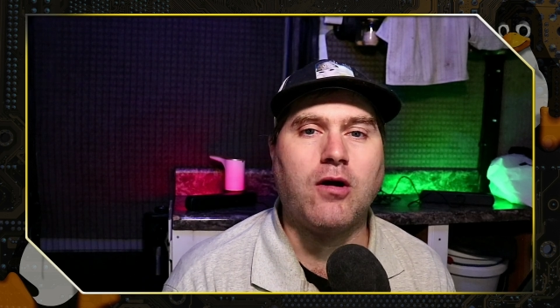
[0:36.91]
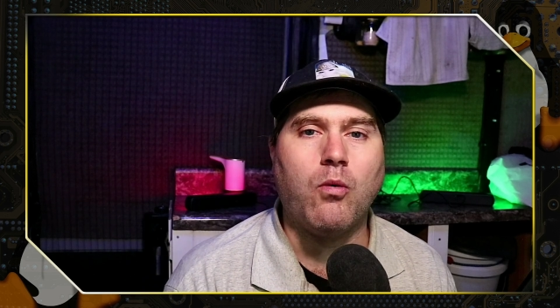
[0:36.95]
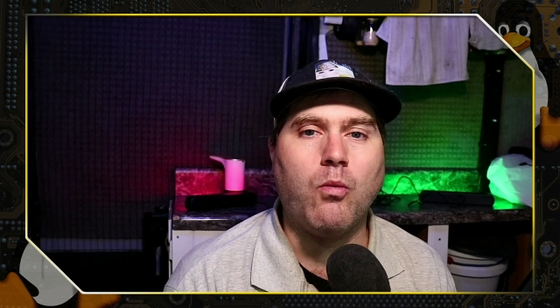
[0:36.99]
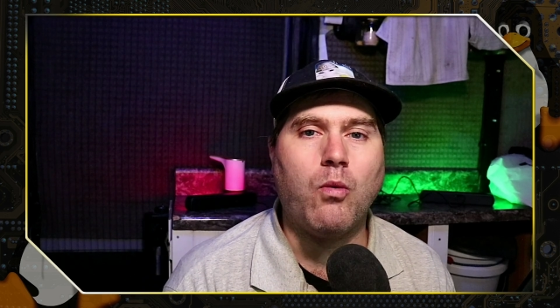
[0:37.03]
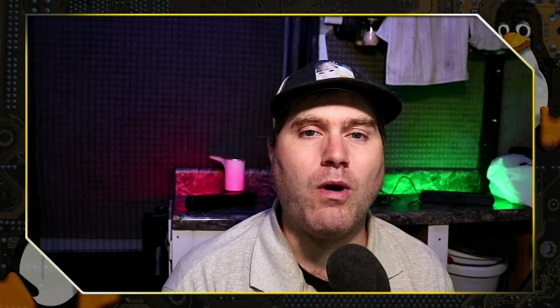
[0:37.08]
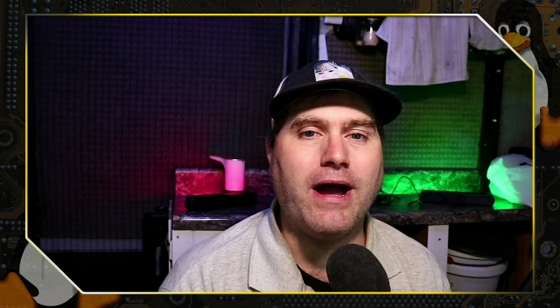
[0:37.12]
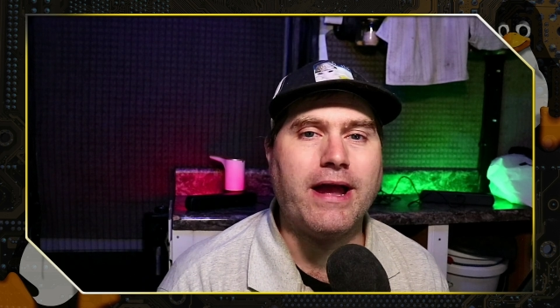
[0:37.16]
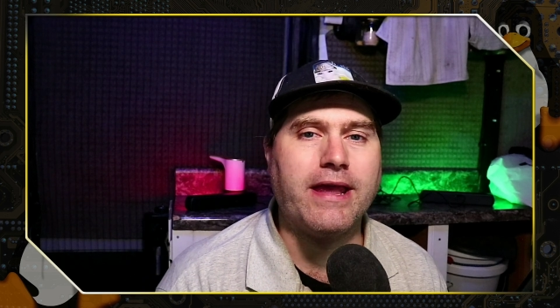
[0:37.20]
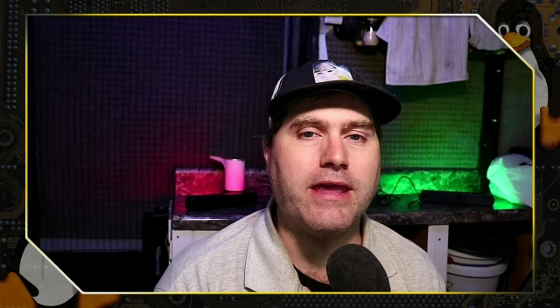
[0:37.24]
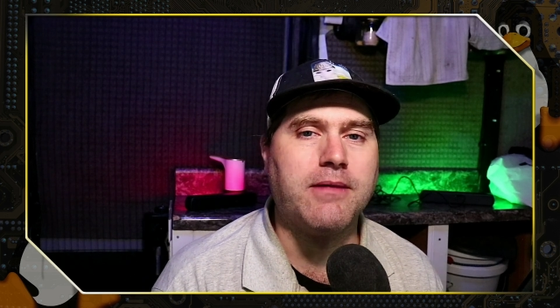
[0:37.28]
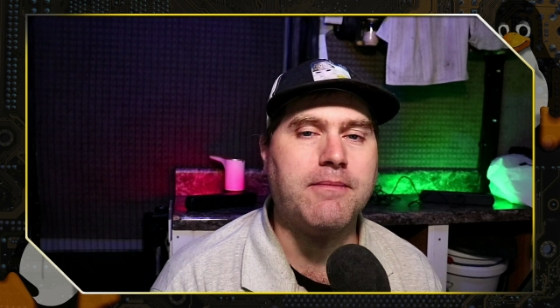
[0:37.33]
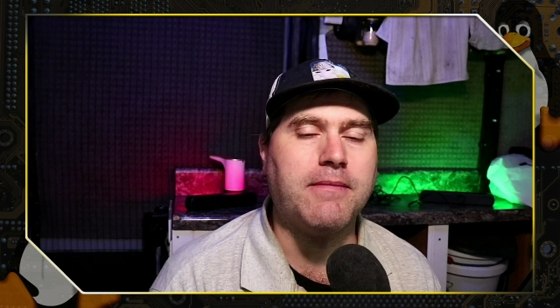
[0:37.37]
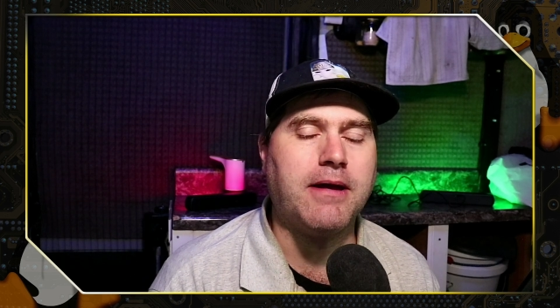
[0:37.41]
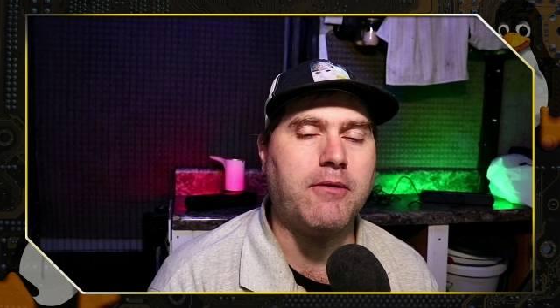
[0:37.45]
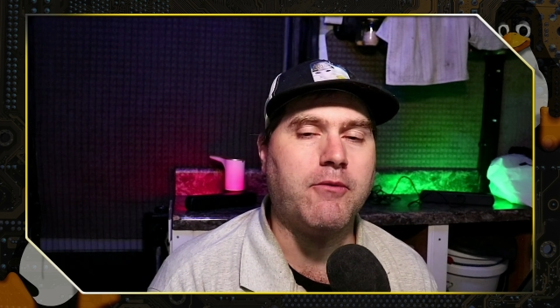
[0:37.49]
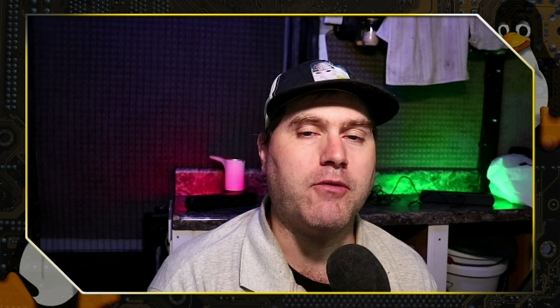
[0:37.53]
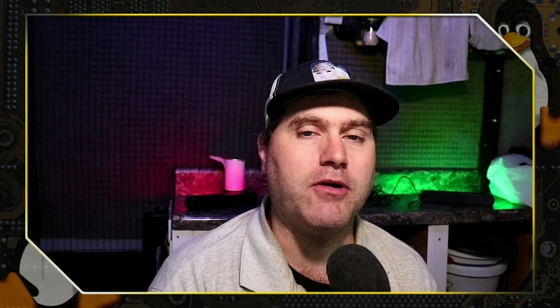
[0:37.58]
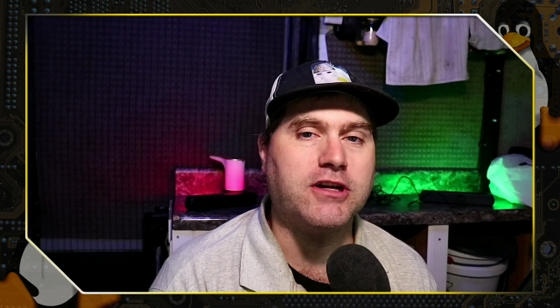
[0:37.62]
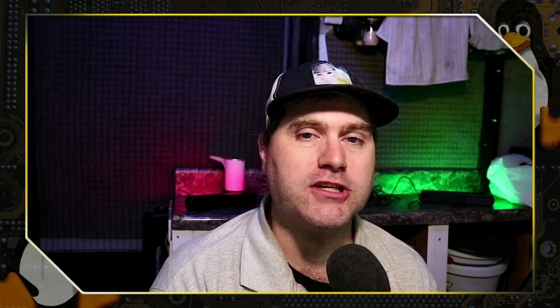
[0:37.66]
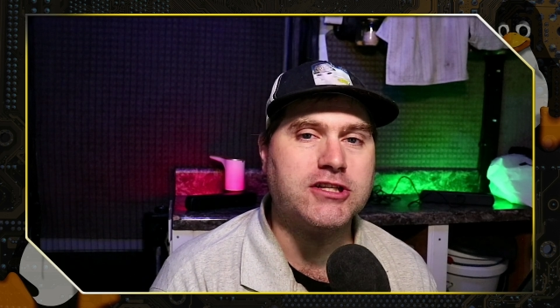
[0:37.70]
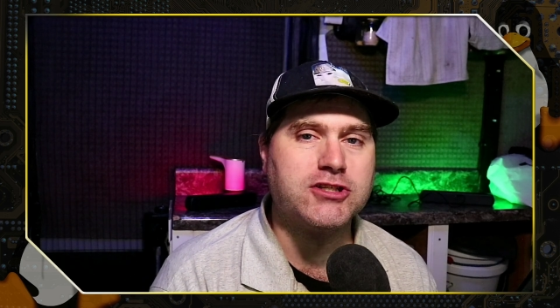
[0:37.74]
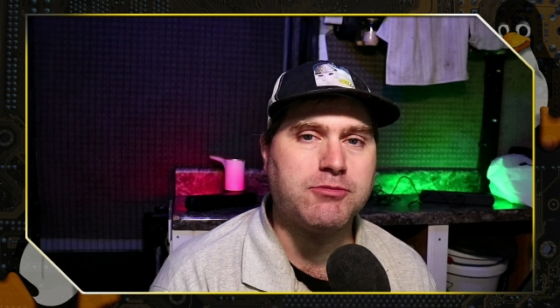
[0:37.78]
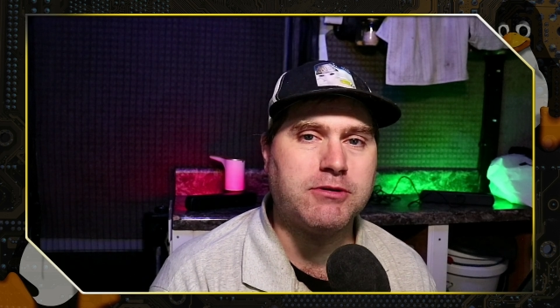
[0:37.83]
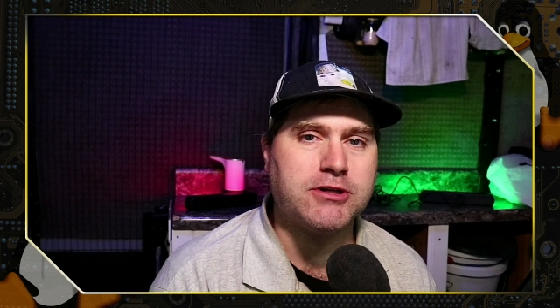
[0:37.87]
why you might
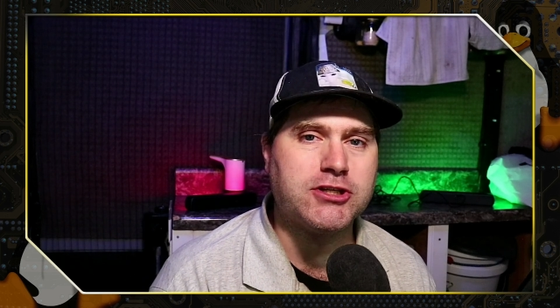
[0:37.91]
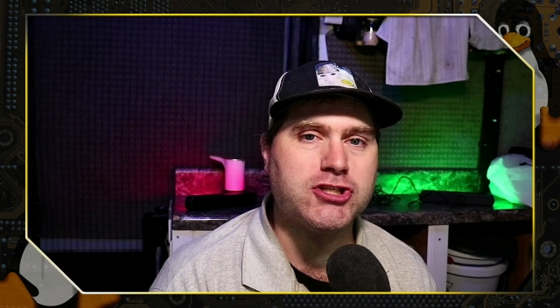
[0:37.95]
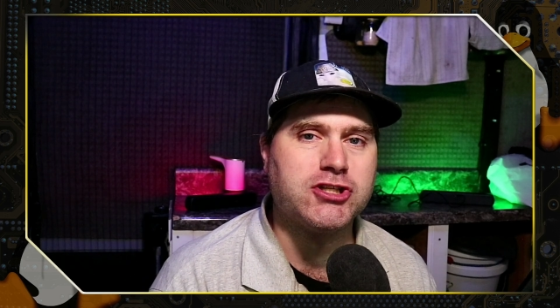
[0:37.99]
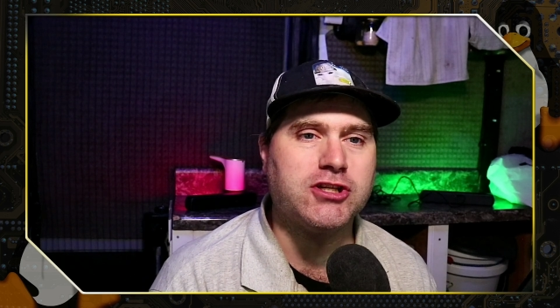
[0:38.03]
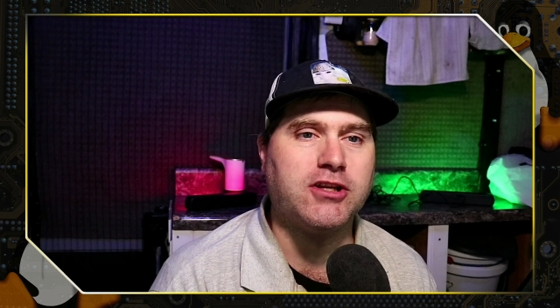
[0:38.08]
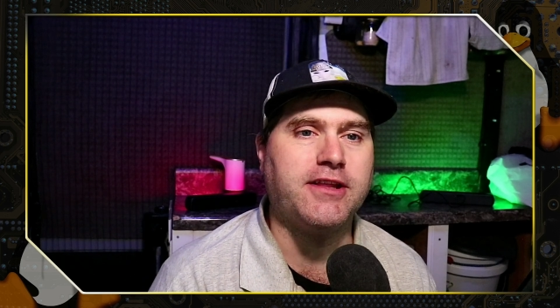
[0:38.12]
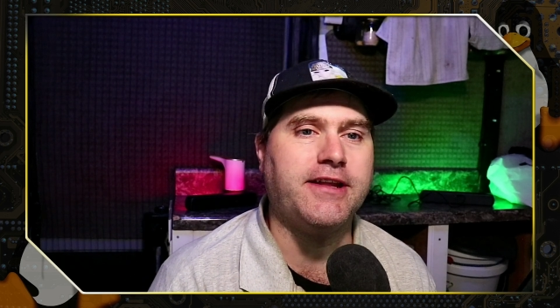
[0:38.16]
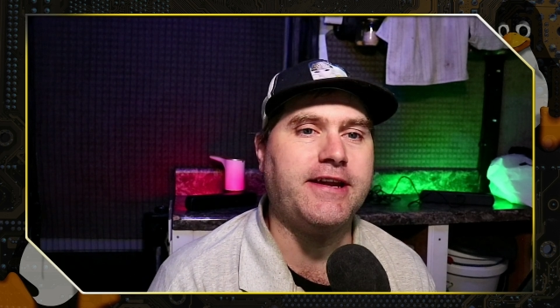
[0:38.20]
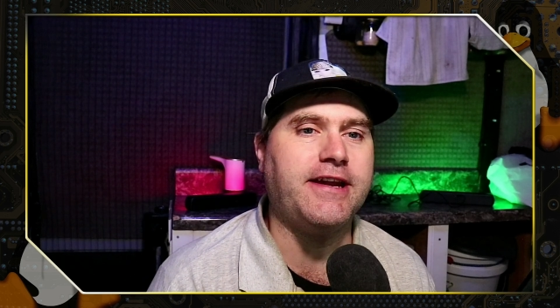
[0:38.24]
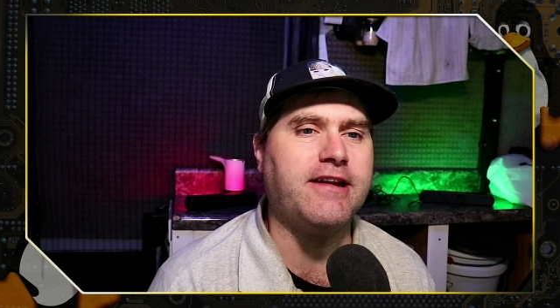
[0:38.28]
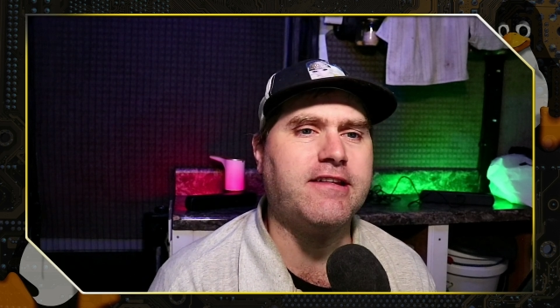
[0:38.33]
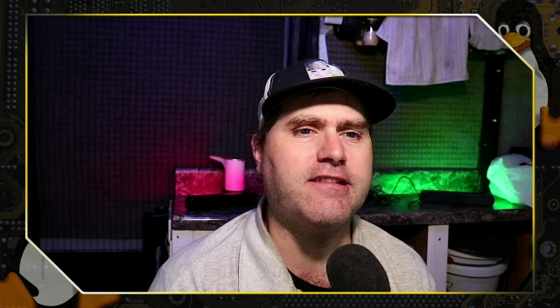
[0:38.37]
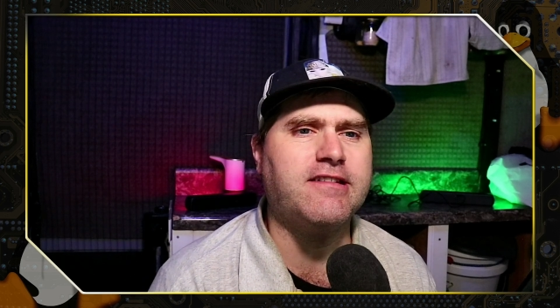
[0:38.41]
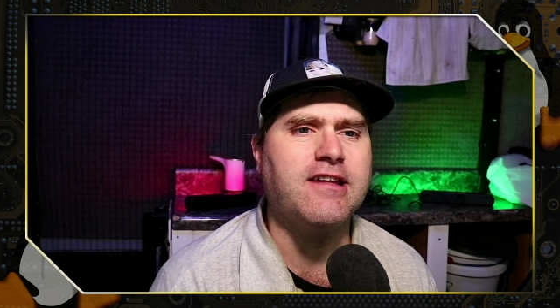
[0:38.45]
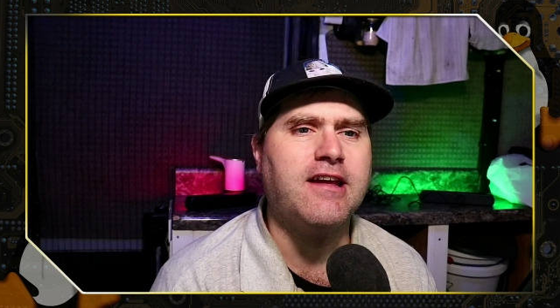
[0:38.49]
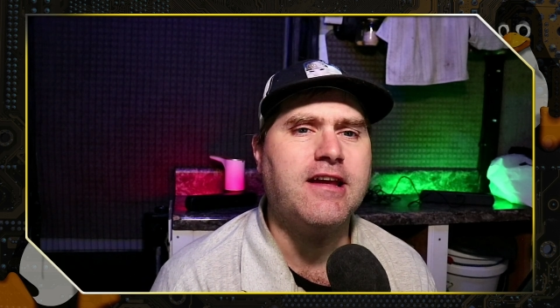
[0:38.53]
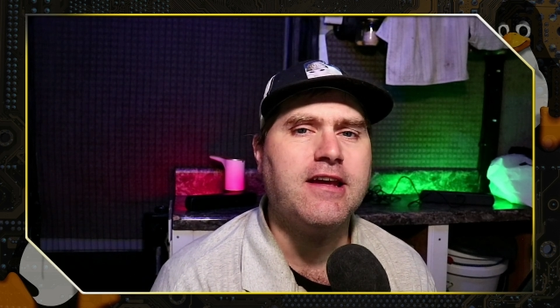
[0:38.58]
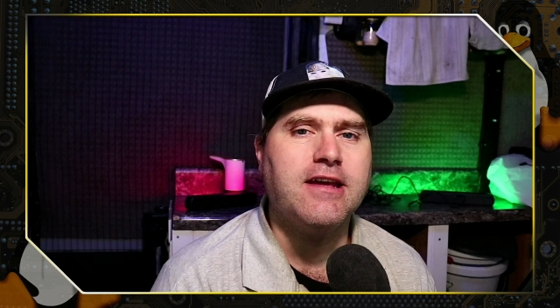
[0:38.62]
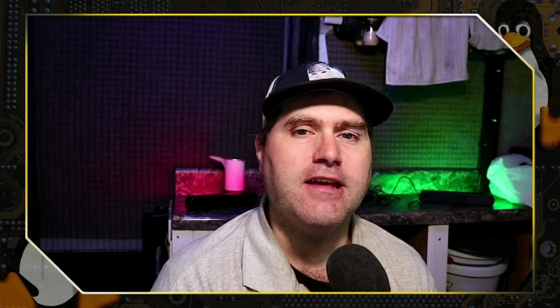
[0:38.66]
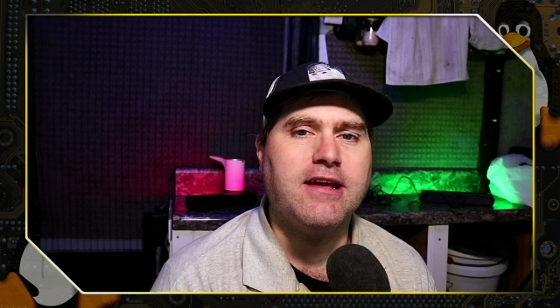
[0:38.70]
want to switch to Linux,